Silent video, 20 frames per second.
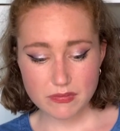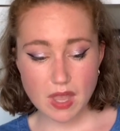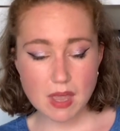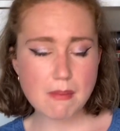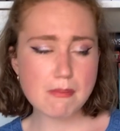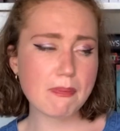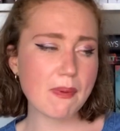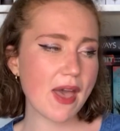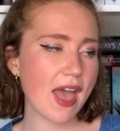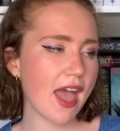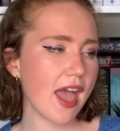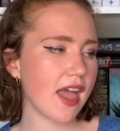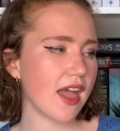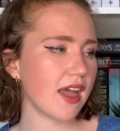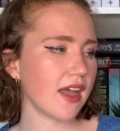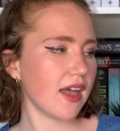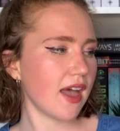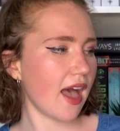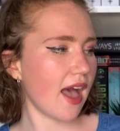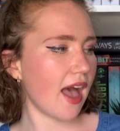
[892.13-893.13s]
But
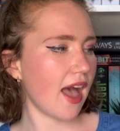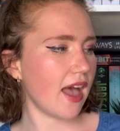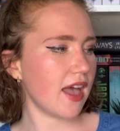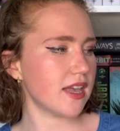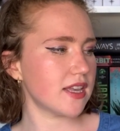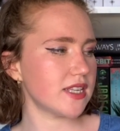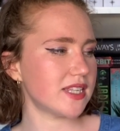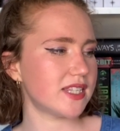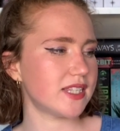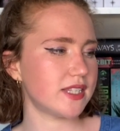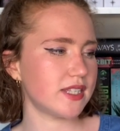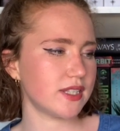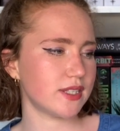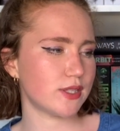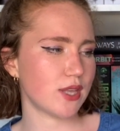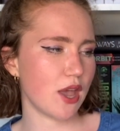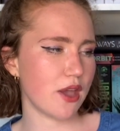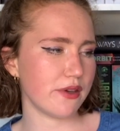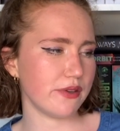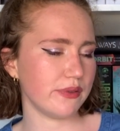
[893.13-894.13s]

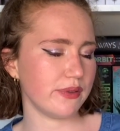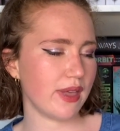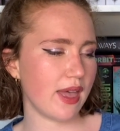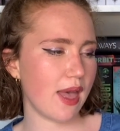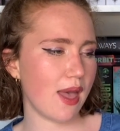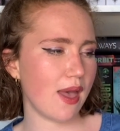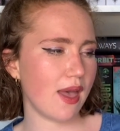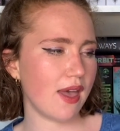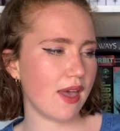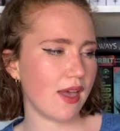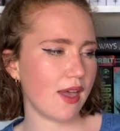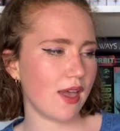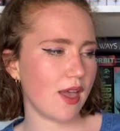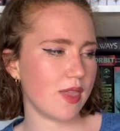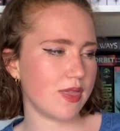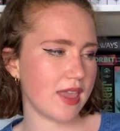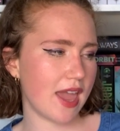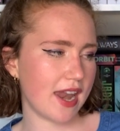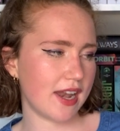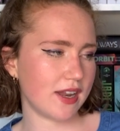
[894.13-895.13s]
so
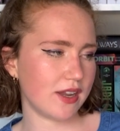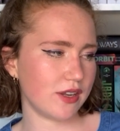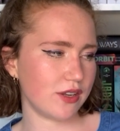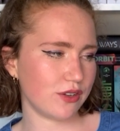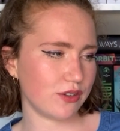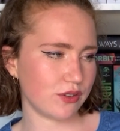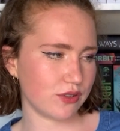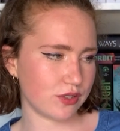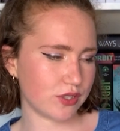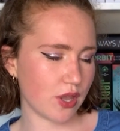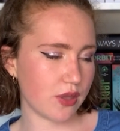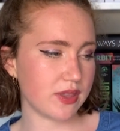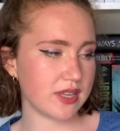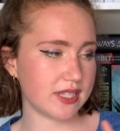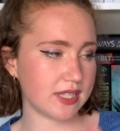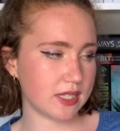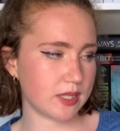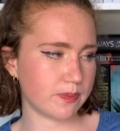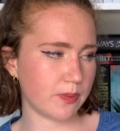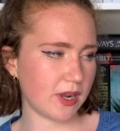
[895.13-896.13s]
And then, so
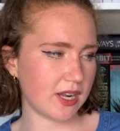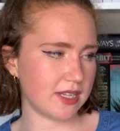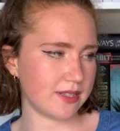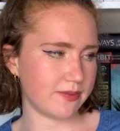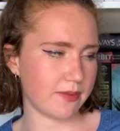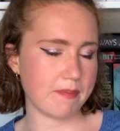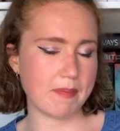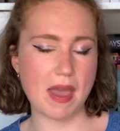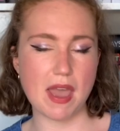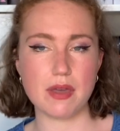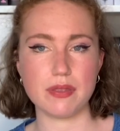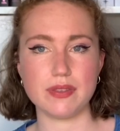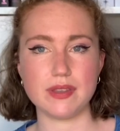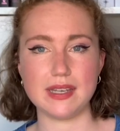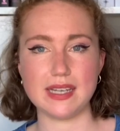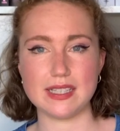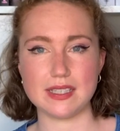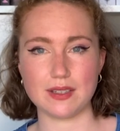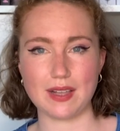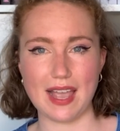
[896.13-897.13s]
this is spoilers for both
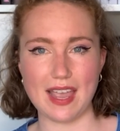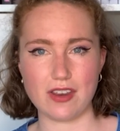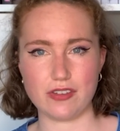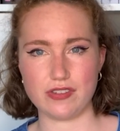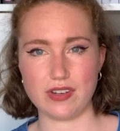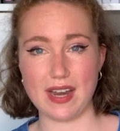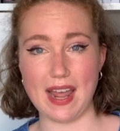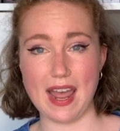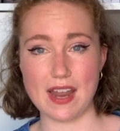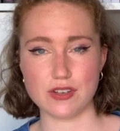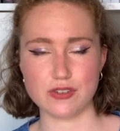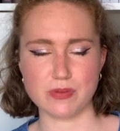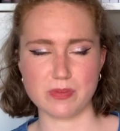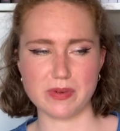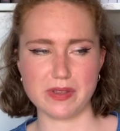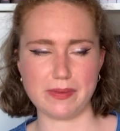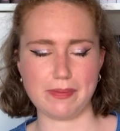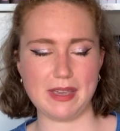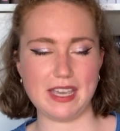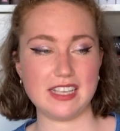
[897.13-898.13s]
Little Hatred and
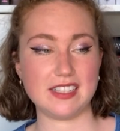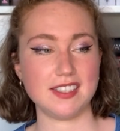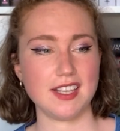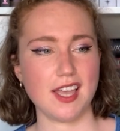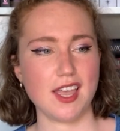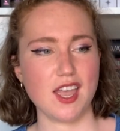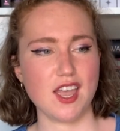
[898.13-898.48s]
Trouble with Peace.